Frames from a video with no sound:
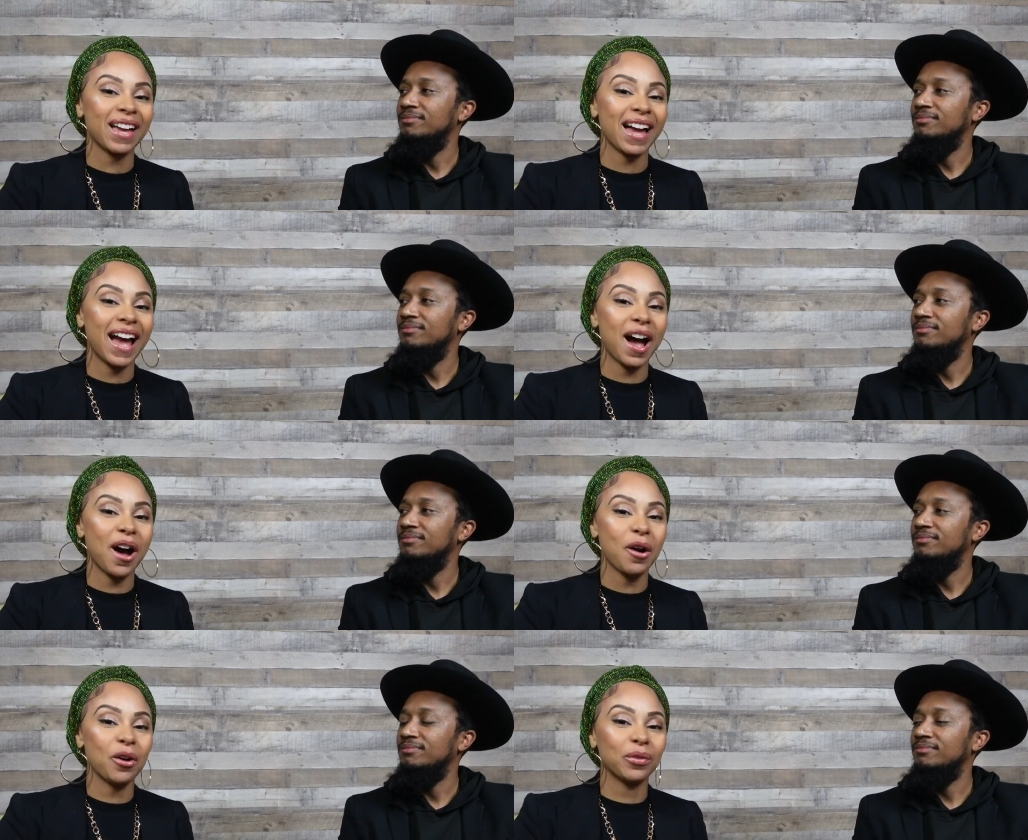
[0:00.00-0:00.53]

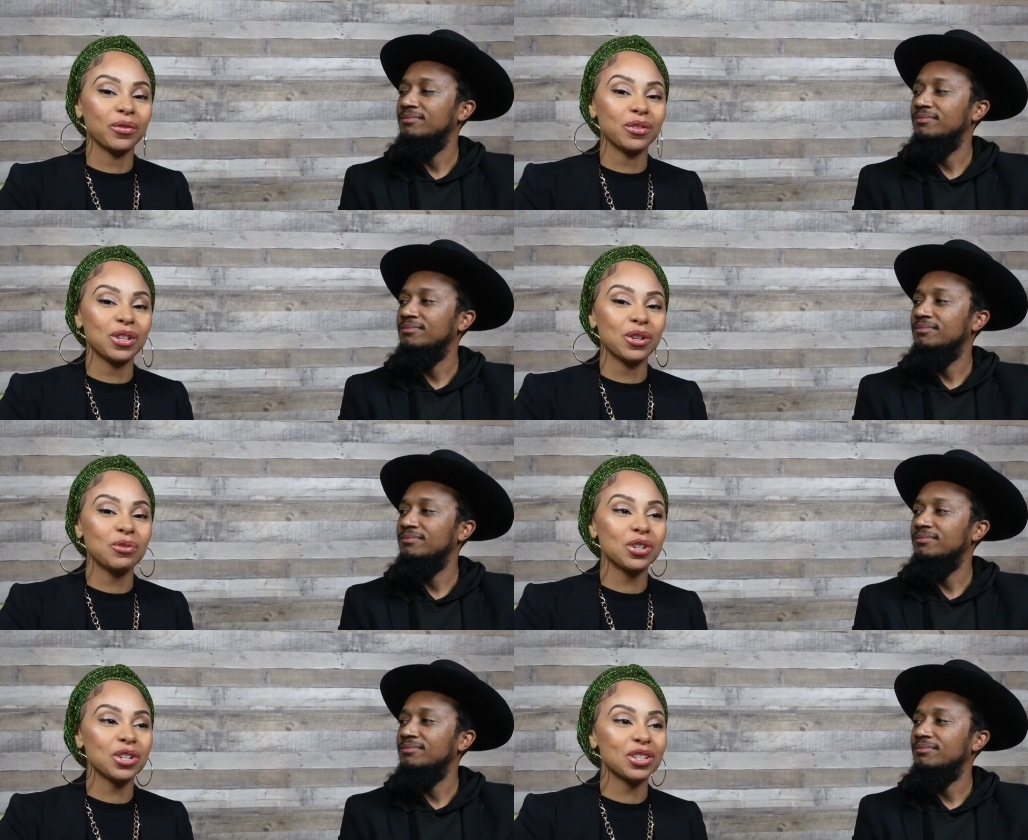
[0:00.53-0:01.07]
Speaker 1: how
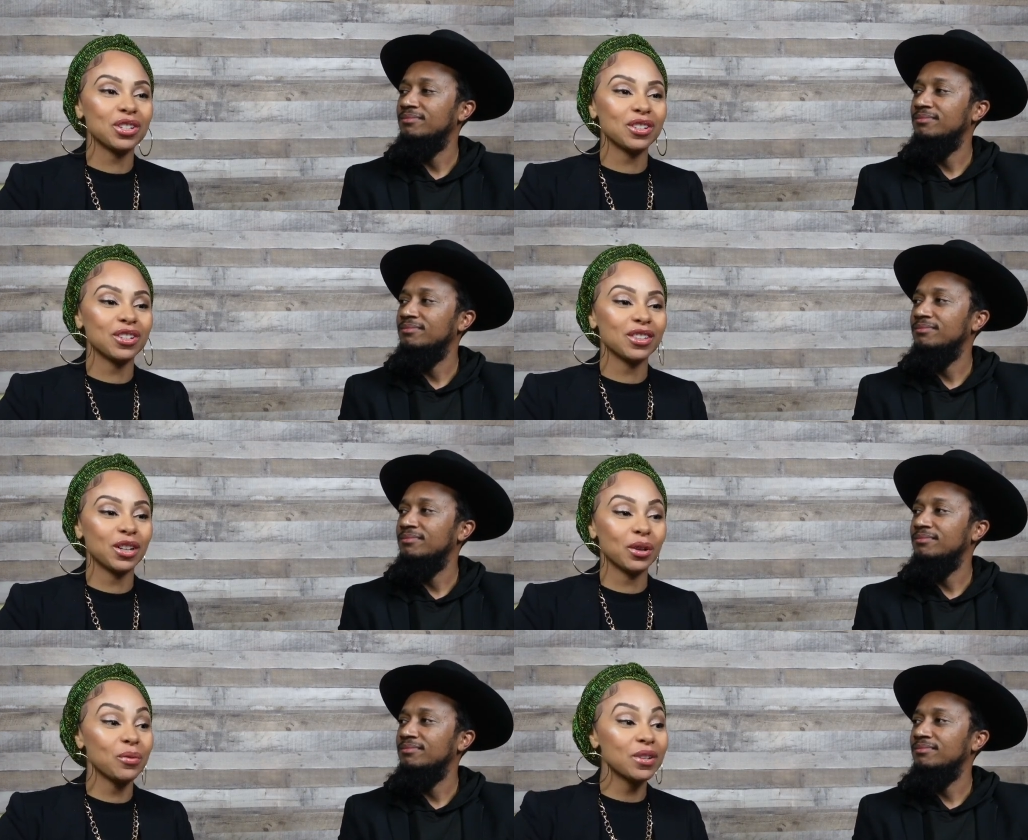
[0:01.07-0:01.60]
you just,
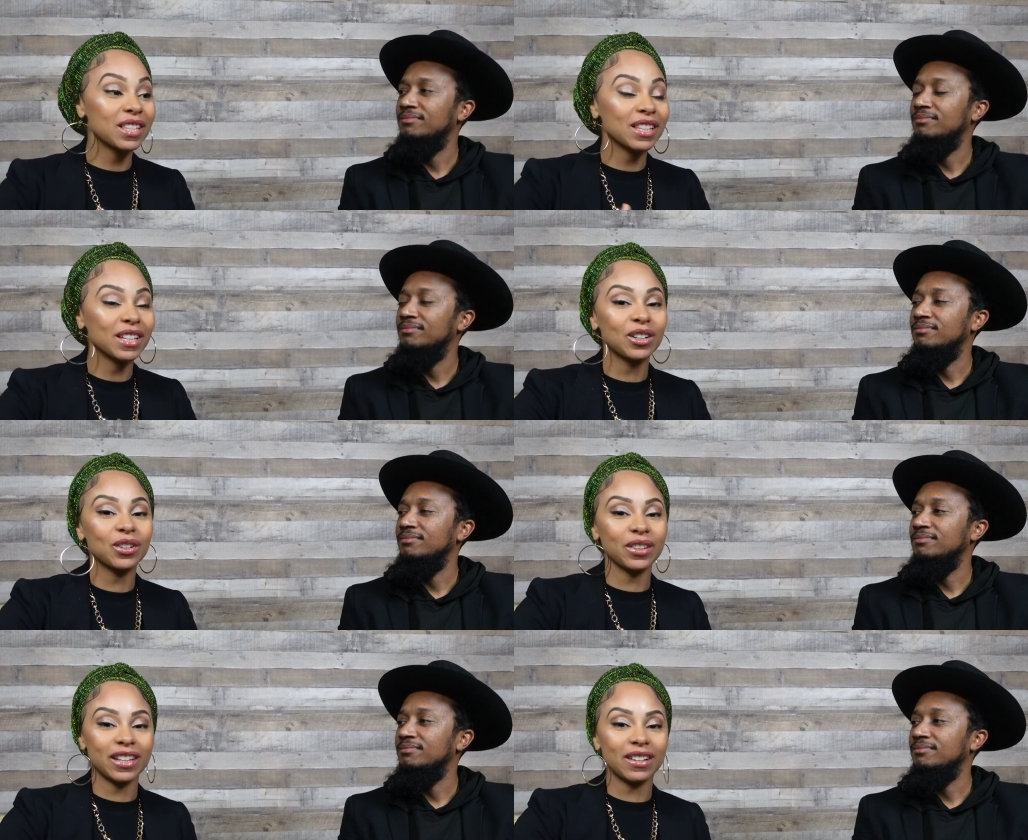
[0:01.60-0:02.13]
there was
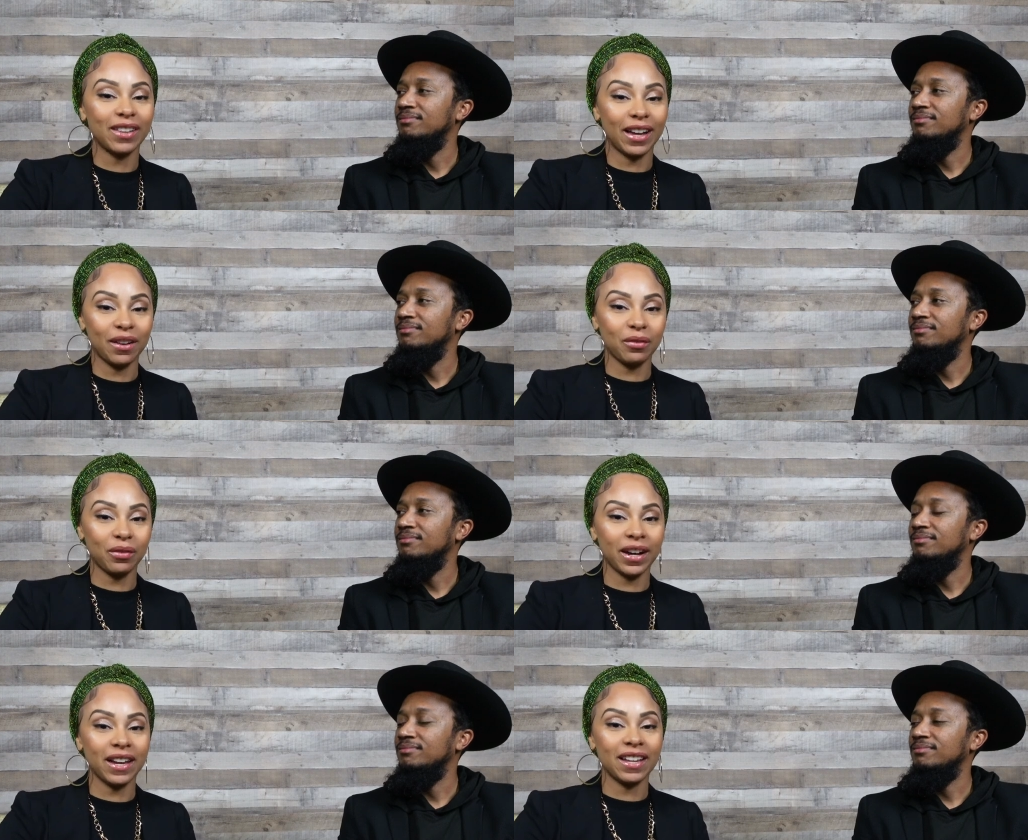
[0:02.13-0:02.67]
literally
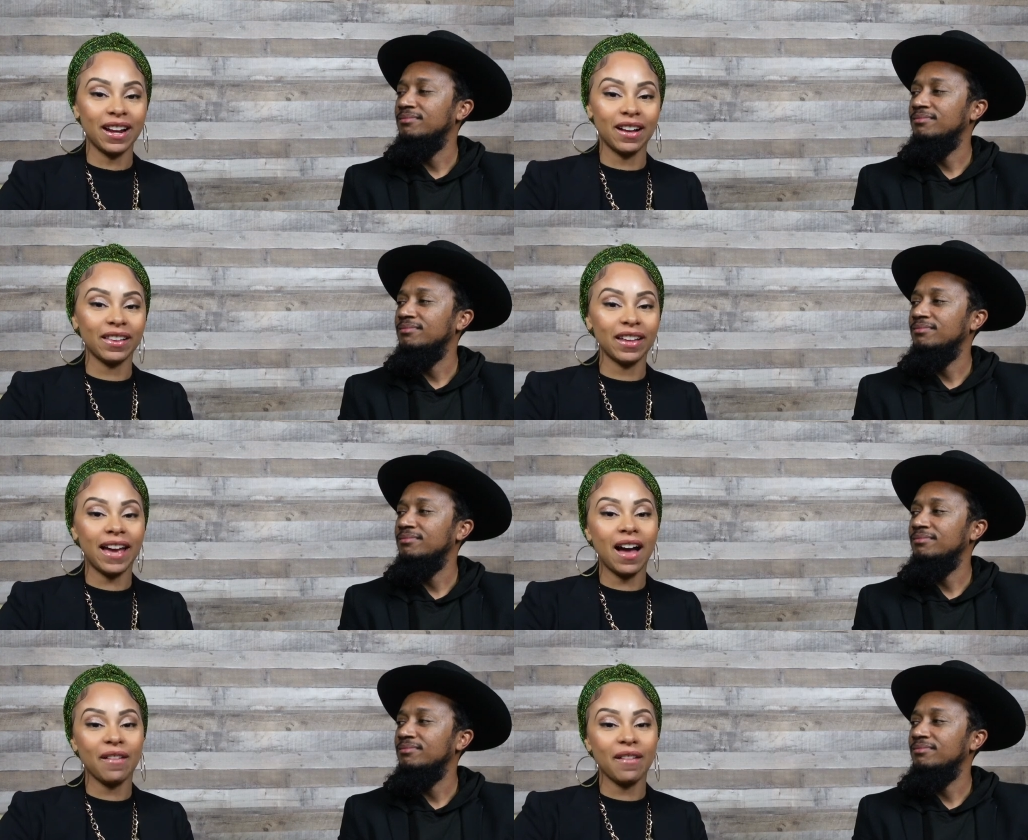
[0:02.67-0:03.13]
like right in L A,